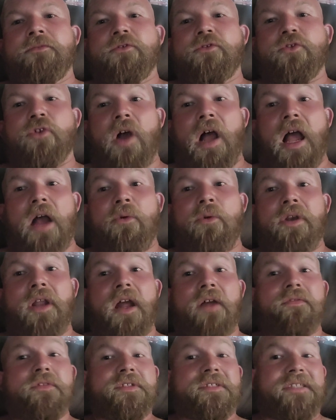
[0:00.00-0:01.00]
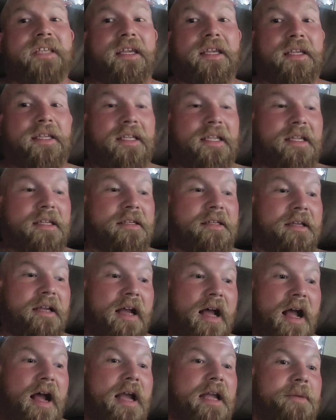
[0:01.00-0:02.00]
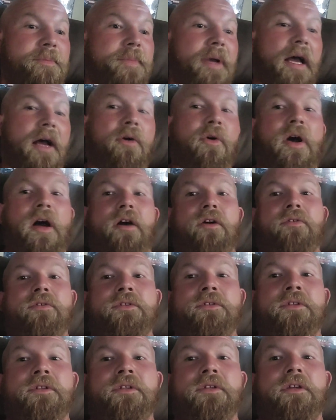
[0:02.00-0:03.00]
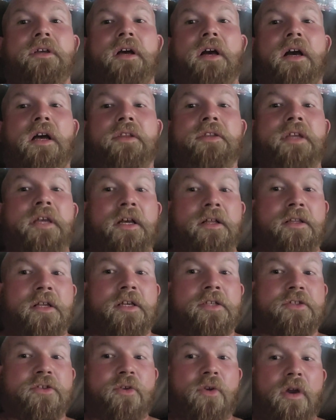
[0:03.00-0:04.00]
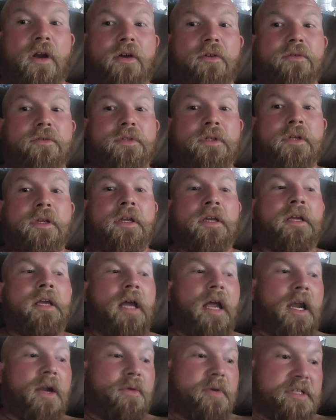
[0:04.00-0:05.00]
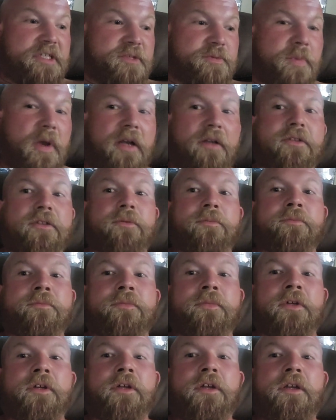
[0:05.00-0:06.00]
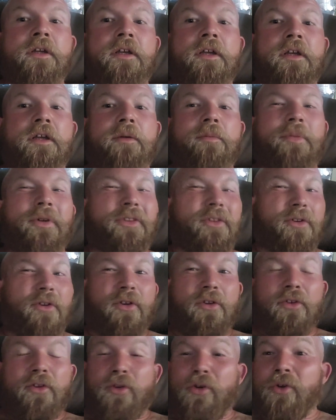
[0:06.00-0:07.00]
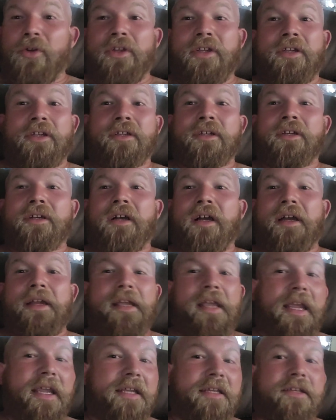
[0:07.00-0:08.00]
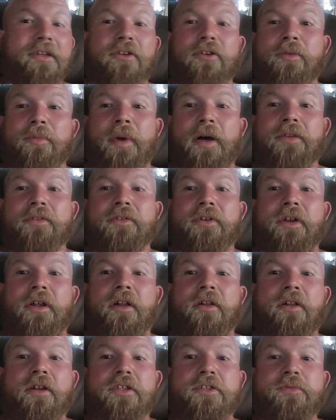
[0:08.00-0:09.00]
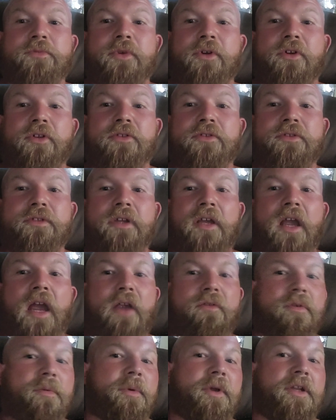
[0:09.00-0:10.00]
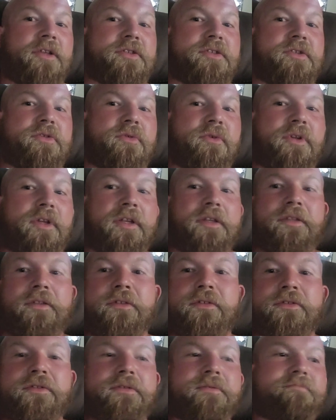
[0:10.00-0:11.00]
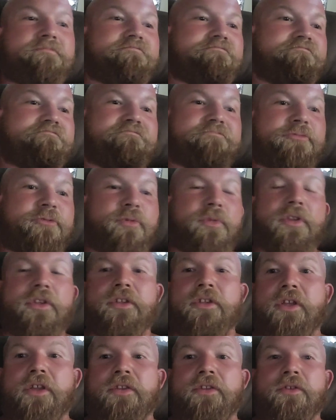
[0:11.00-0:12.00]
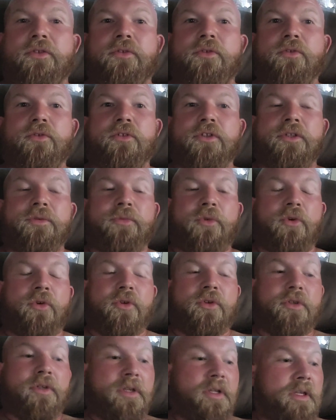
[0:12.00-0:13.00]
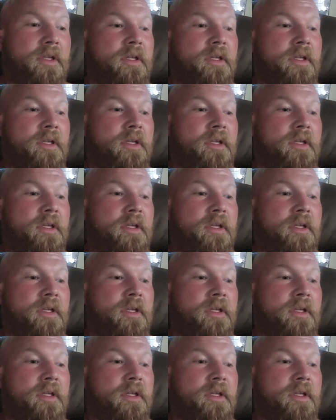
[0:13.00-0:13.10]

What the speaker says: So I would have to say I bow out on the LS crowd. I respect them, but they're annoying. I hate hearing about their LS build. Everybody's doing it. There's really nothing cool anymore.